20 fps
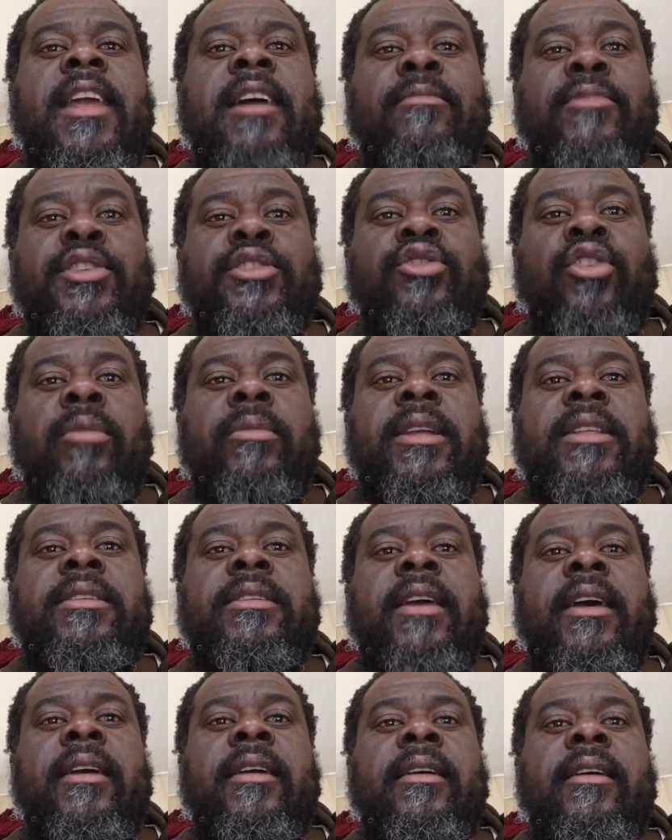Come and join me
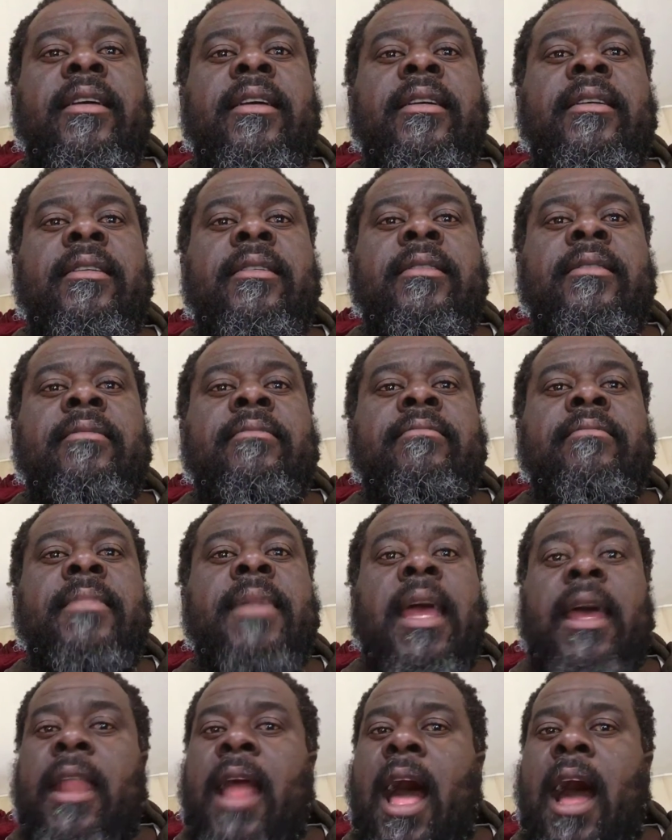today.
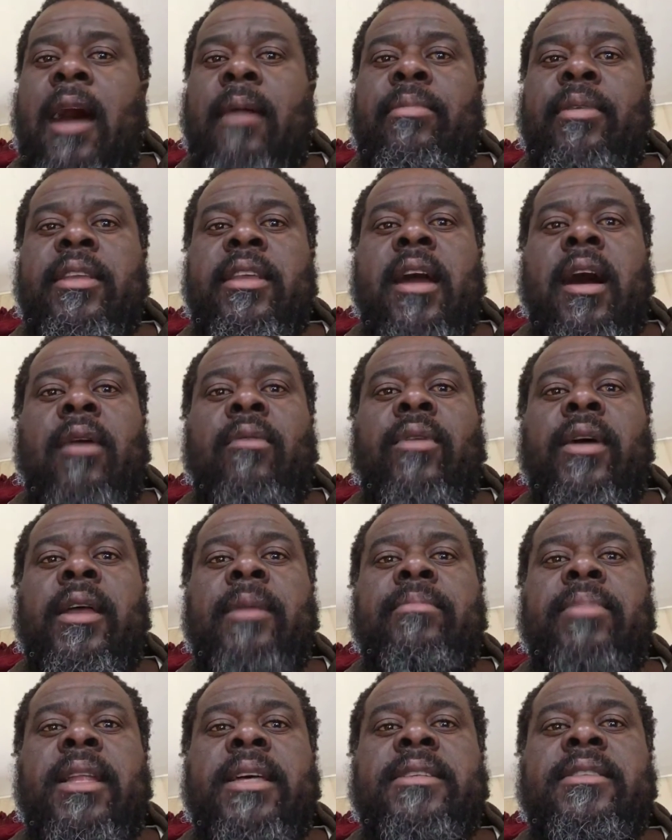Abba
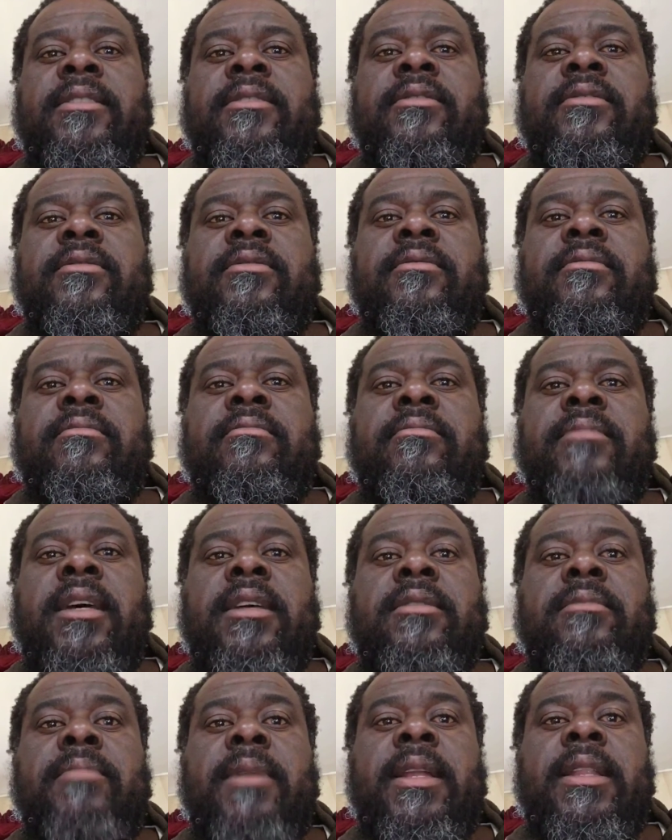Yahweh blesses you.
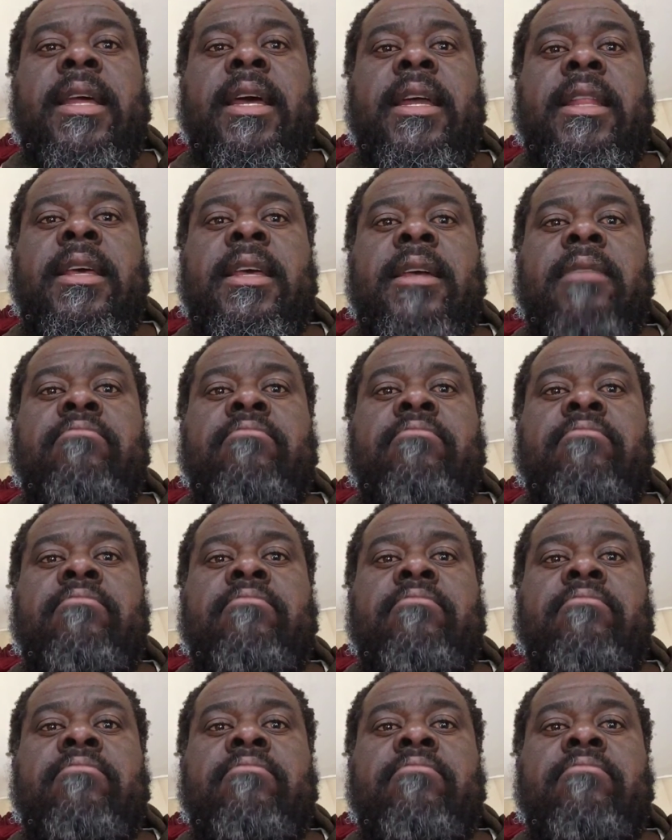That's my daddy.